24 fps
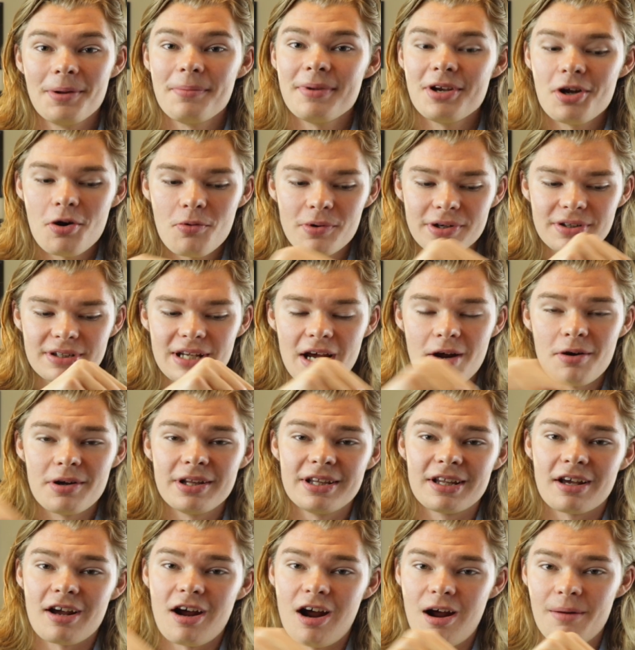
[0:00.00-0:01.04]
know down
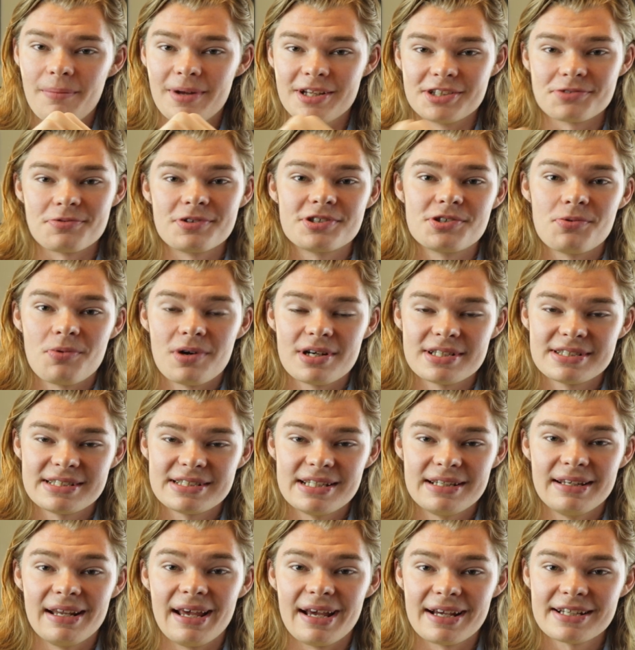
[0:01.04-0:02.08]
in the comments what you want to
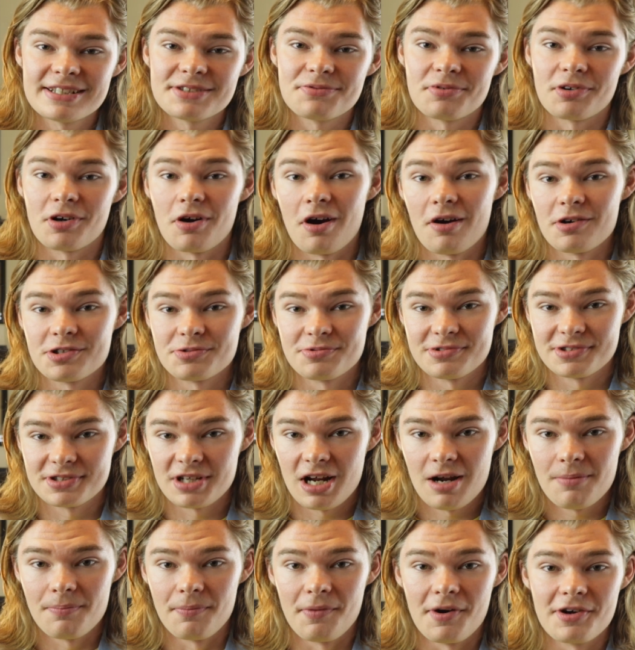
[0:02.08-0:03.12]
see next, regards with
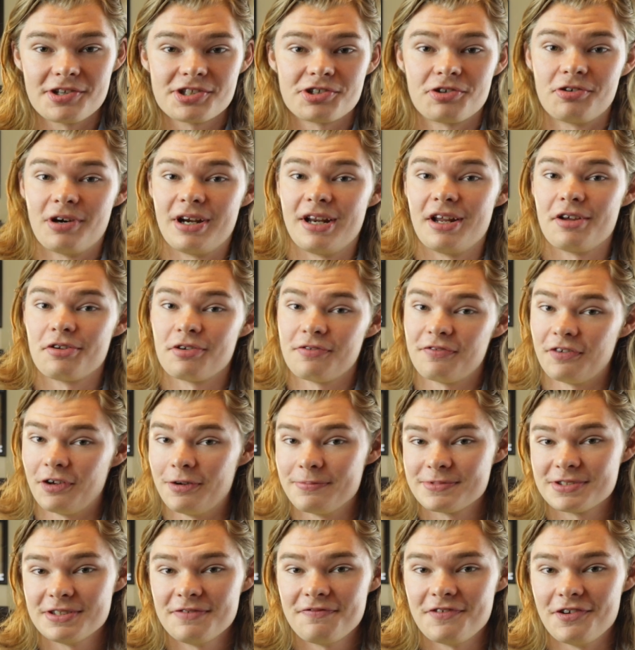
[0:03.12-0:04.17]
stop motion or any other
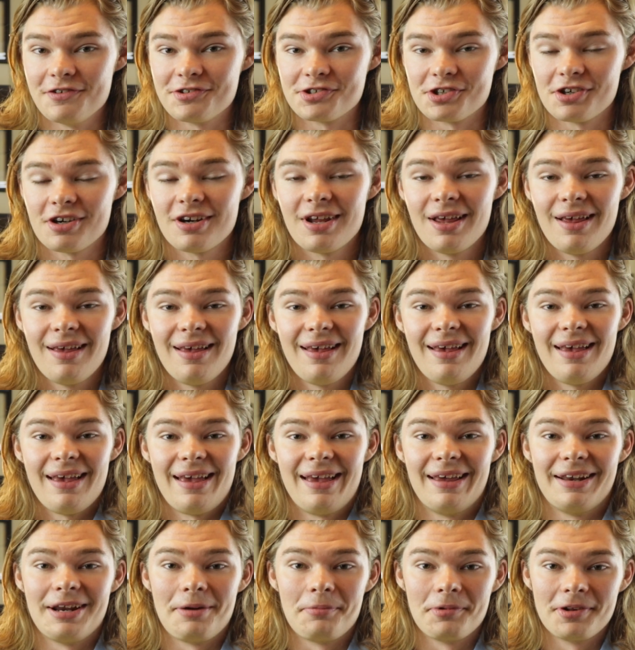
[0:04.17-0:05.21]
film in the future.
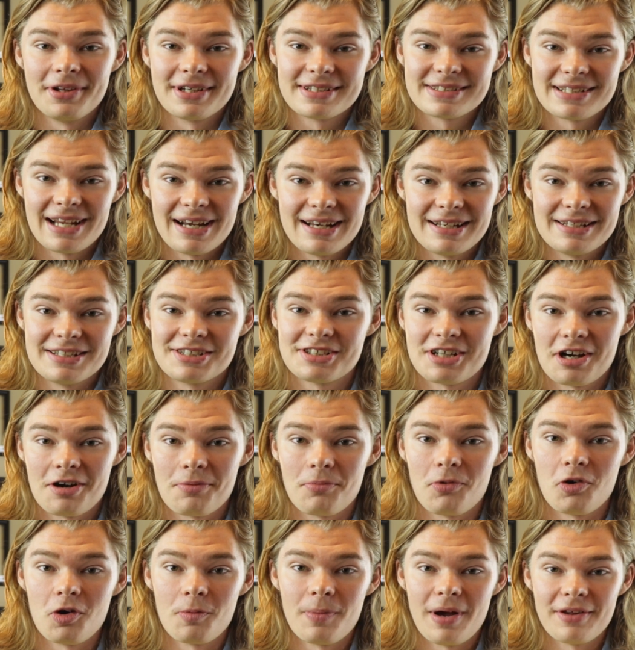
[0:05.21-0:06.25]
And I'm really excited to share
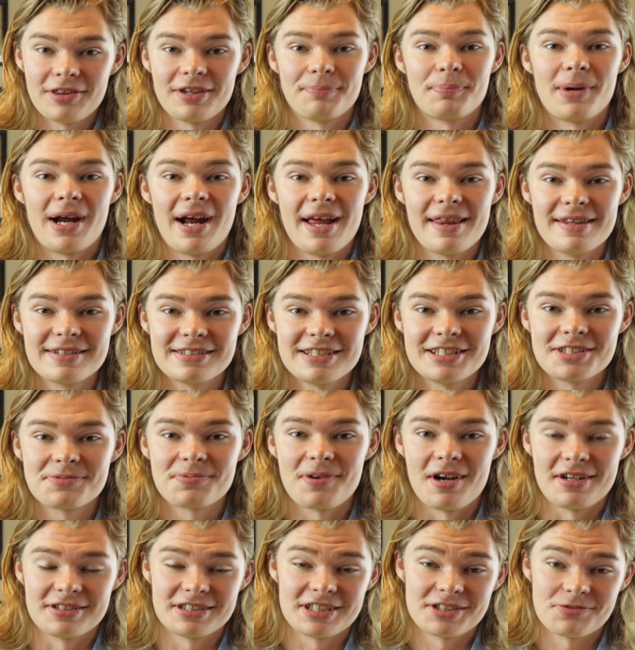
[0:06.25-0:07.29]
more about the behind the scenes
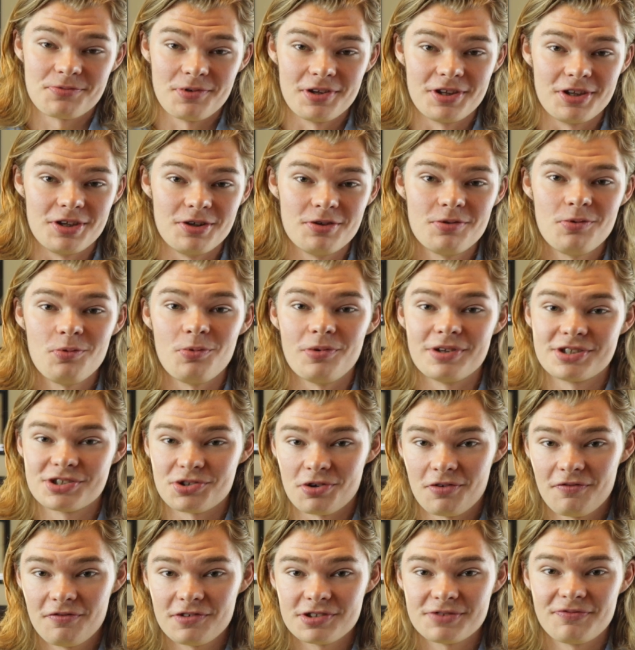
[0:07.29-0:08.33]
process with you, with
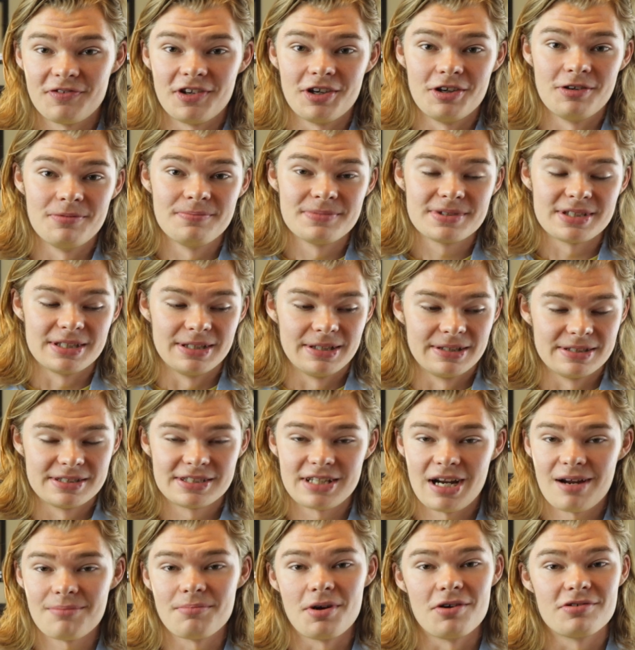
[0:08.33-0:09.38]
short films and
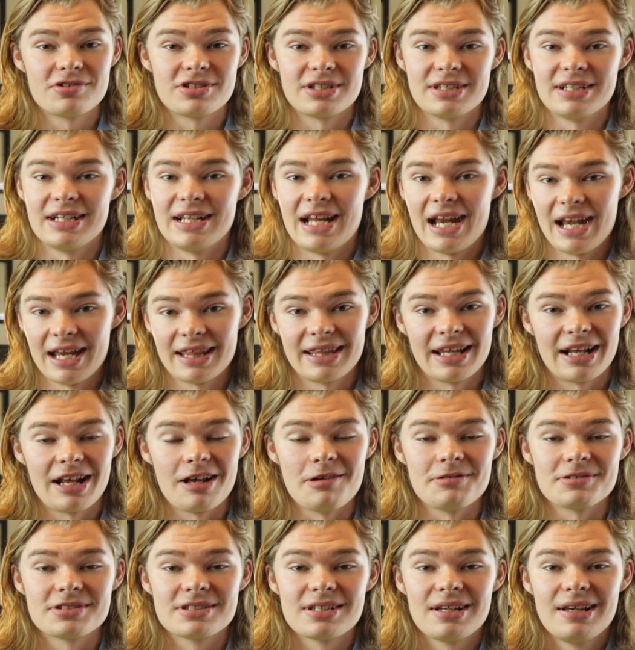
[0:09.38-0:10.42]
stop motion and anything
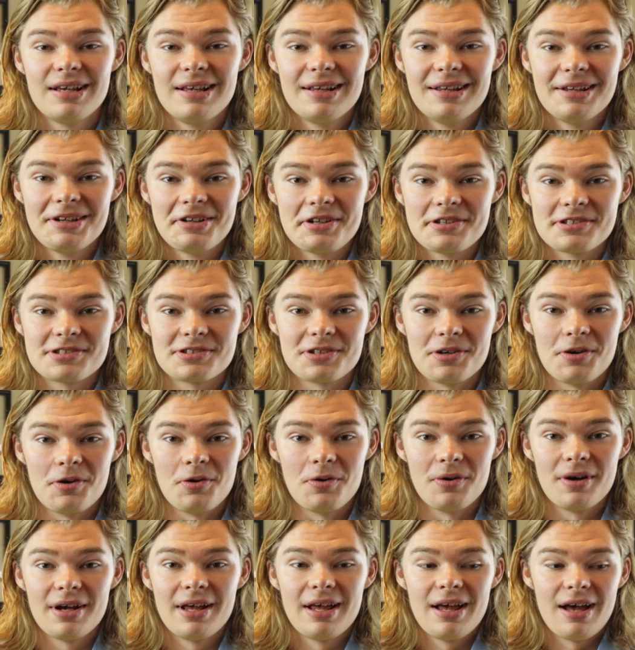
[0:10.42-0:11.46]
else.
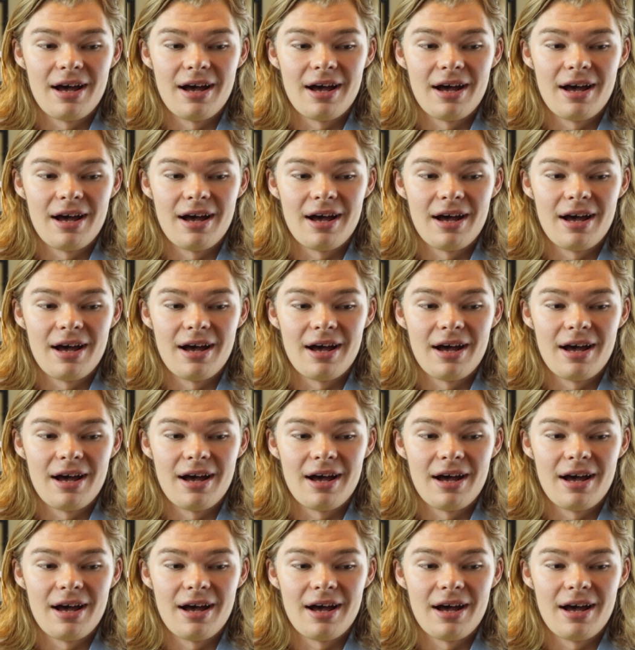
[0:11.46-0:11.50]
So